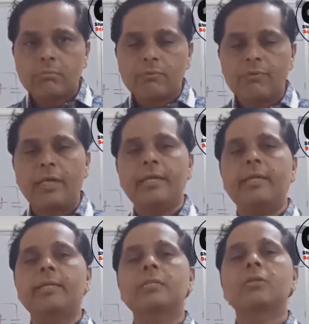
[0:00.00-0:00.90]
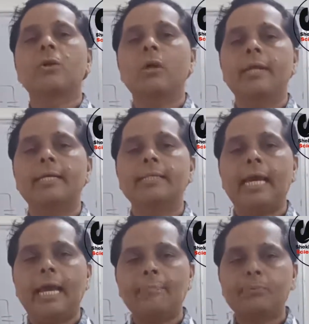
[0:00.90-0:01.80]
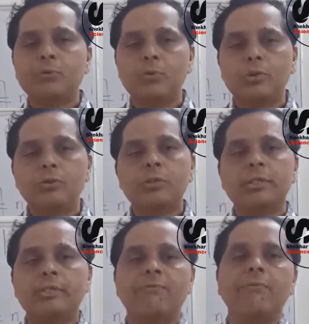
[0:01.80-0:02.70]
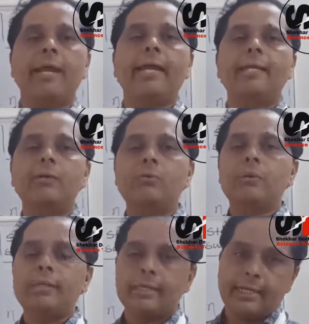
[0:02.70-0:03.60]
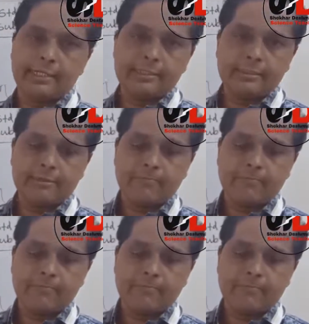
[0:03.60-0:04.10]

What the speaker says: then it is called as absolute refractive index.